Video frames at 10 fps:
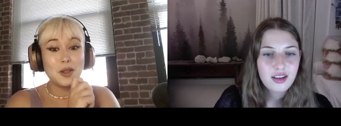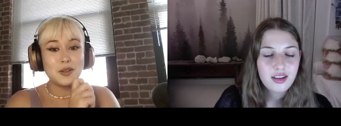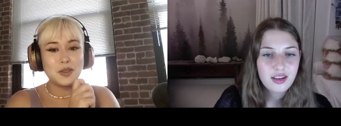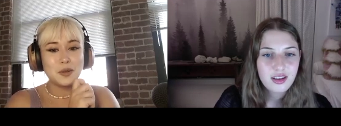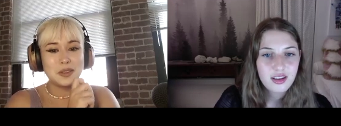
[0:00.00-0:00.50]
Speaker 1: of
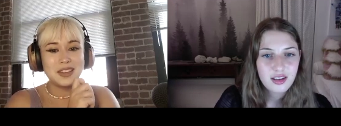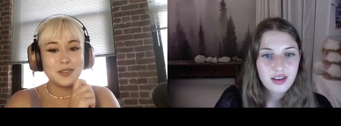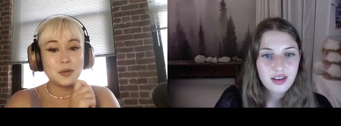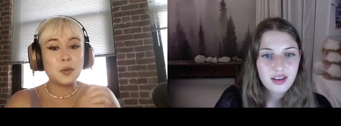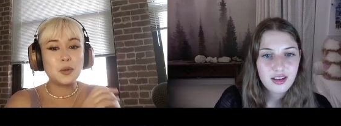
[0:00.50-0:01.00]
you will think
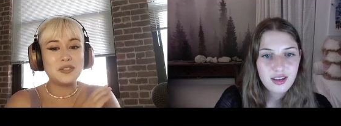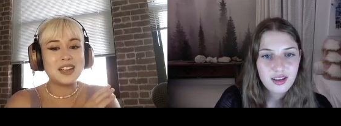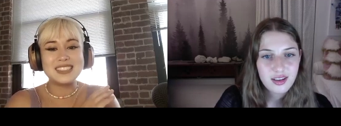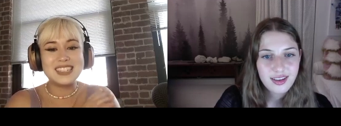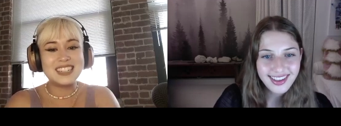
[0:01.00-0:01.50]
of cool,
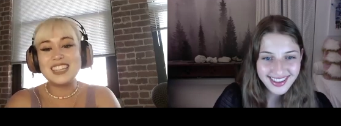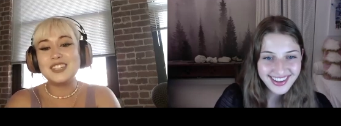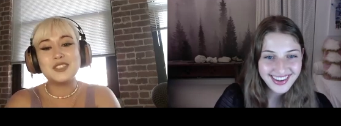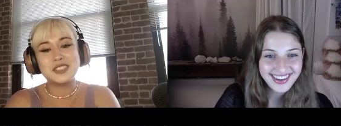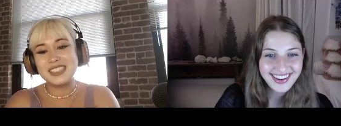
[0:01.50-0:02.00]
fascinating,
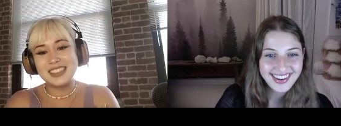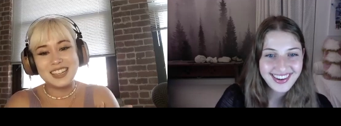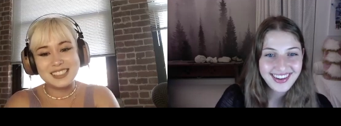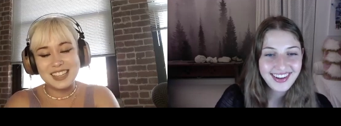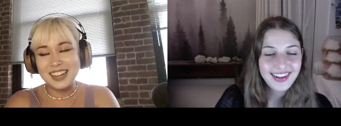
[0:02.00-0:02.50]
interesting
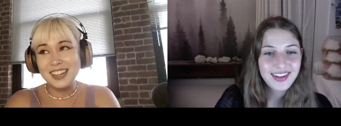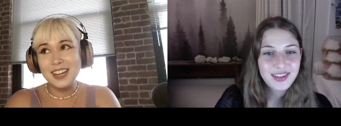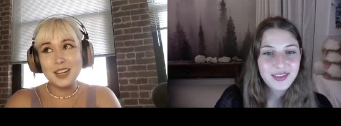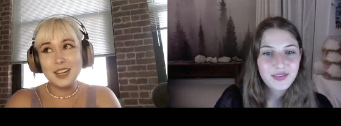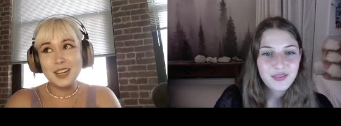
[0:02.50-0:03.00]
things that
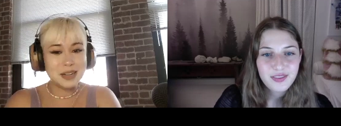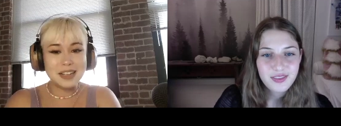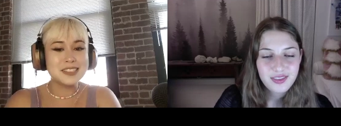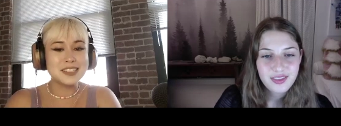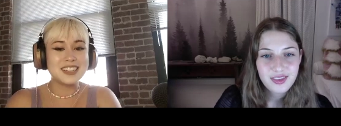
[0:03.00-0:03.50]
no one
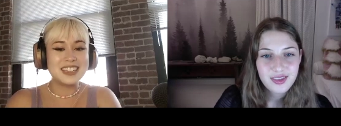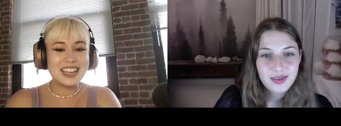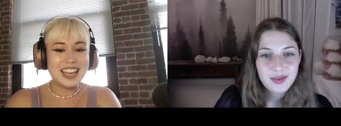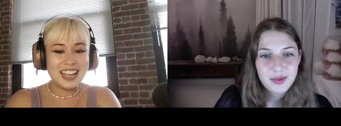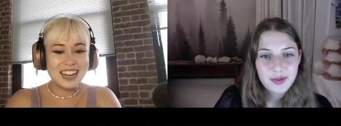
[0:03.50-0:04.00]
else
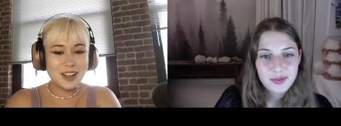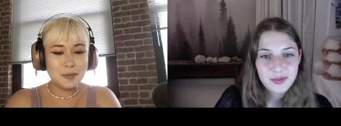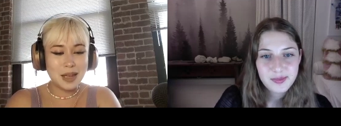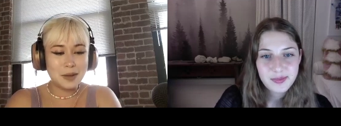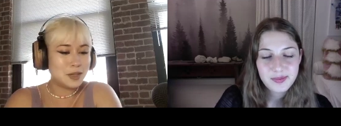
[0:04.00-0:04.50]
could. And
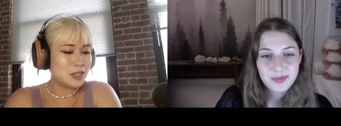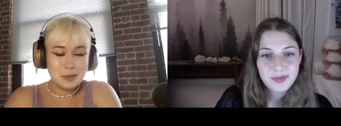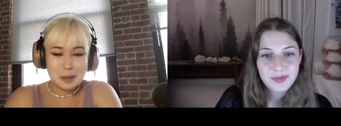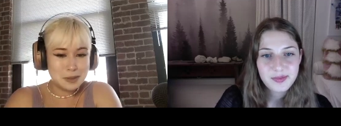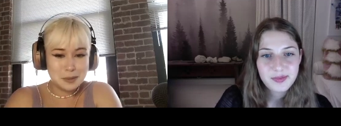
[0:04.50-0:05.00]
um, I want you to
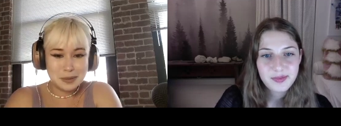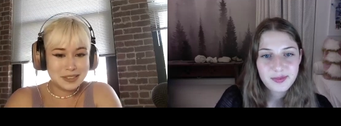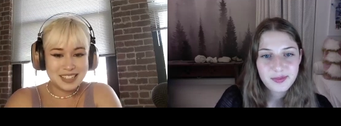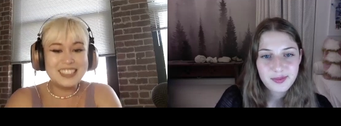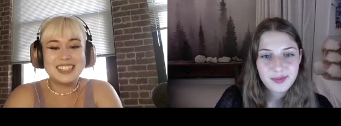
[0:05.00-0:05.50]
be able to build
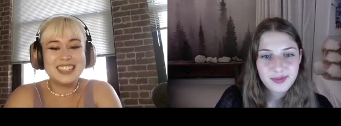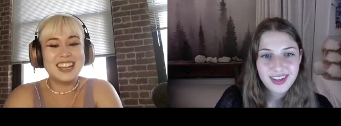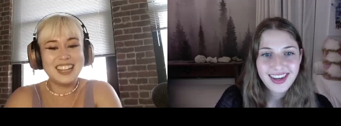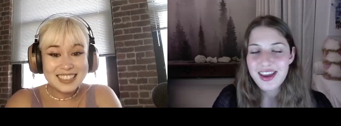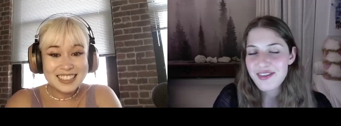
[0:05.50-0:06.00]
it.
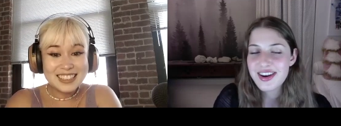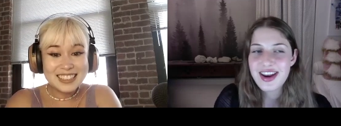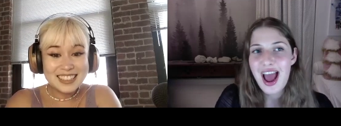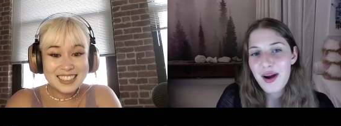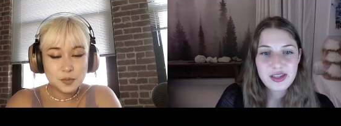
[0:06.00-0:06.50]
Speaker 2: Even
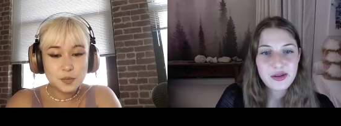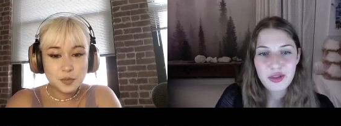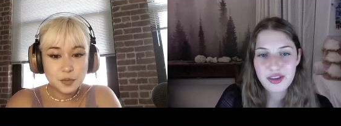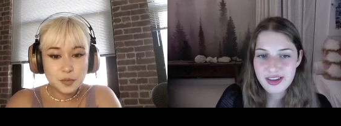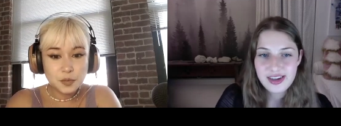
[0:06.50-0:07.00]
now,
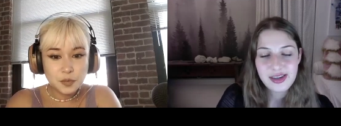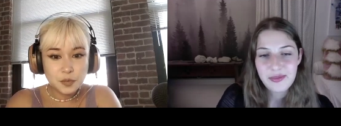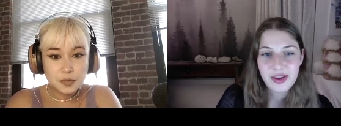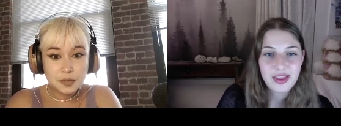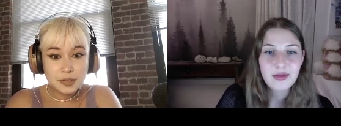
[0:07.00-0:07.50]
you see
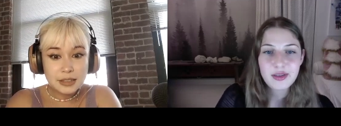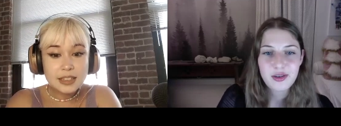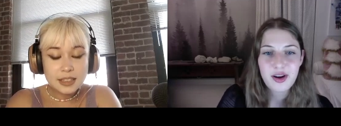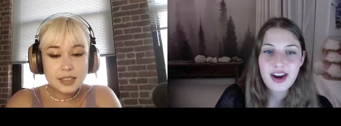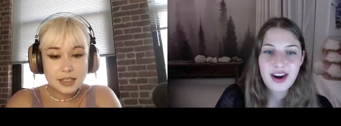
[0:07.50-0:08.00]
something that was
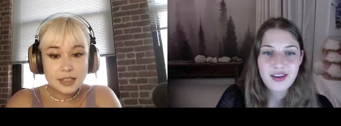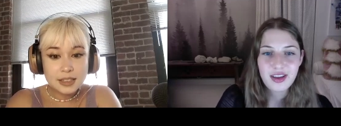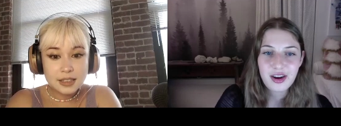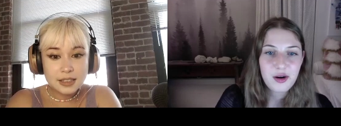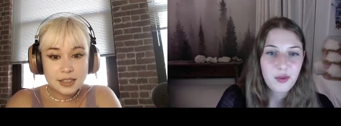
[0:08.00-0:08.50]
created and
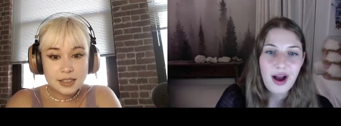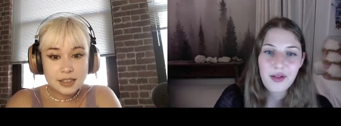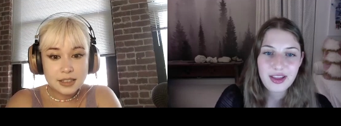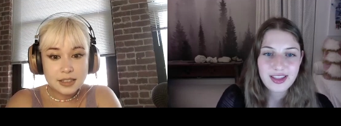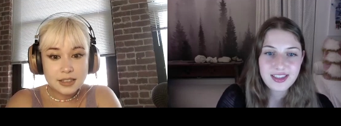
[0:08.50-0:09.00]
you're like, oh,
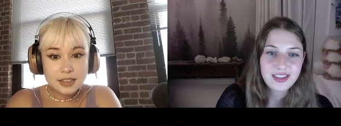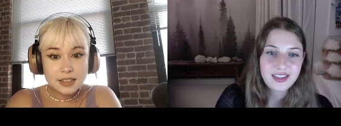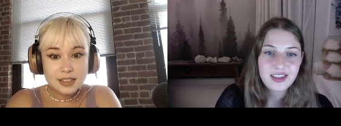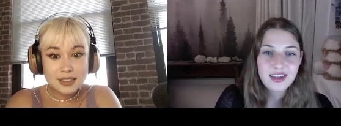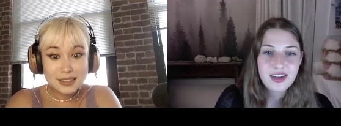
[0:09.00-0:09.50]
wow, like this is
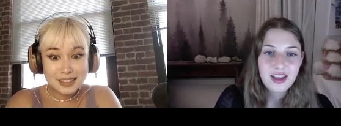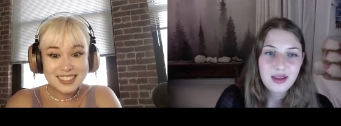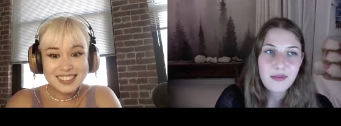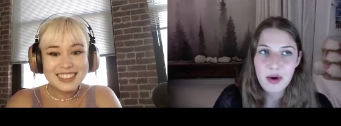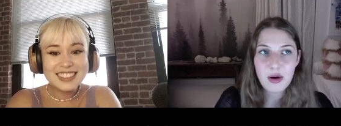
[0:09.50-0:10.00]

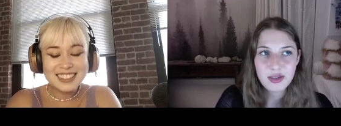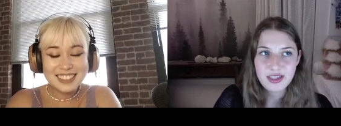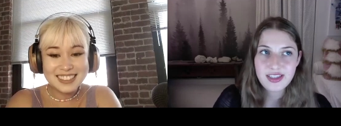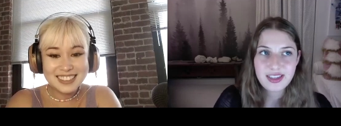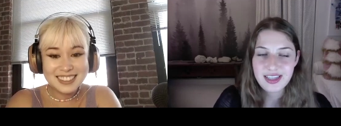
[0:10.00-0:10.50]
the
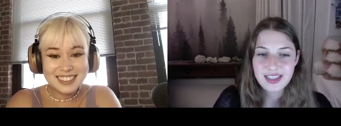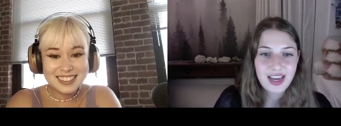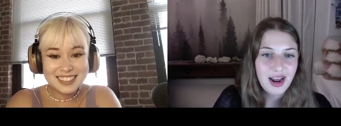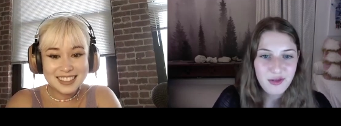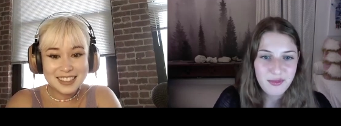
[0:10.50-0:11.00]
most this
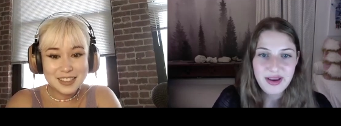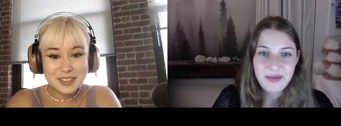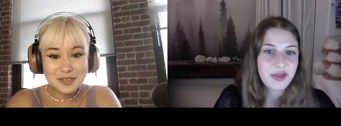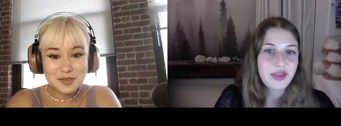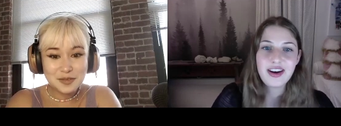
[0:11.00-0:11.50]
can ever
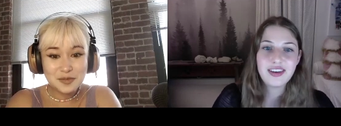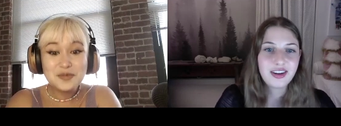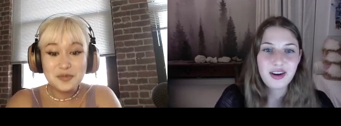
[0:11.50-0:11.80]
be. But then, you